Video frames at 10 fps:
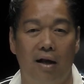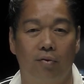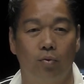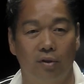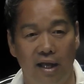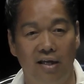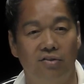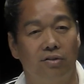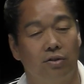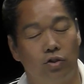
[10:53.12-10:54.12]
through the legs,
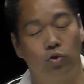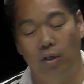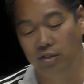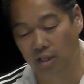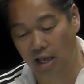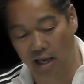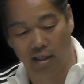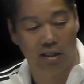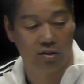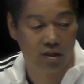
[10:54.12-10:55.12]
the joints, and
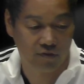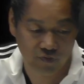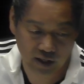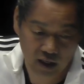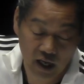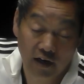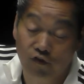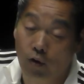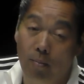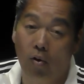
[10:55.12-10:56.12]
into the feet. And for
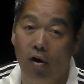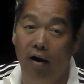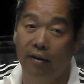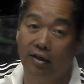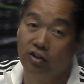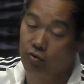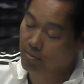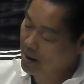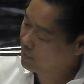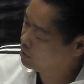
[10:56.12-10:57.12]
more on that, just
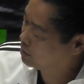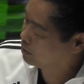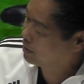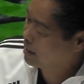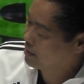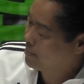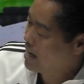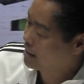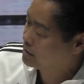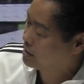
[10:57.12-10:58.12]
remember, you can look on the
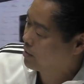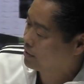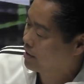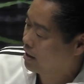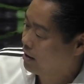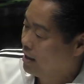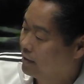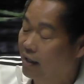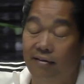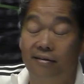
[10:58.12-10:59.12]
packaging right there,
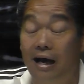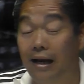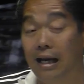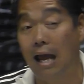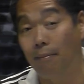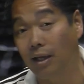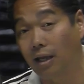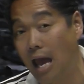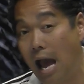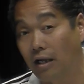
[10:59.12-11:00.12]
that dynamic
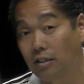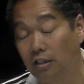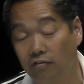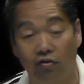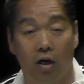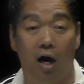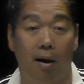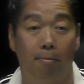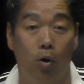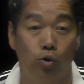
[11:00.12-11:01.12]
active
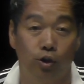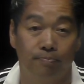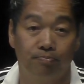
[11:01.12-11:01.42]
motion.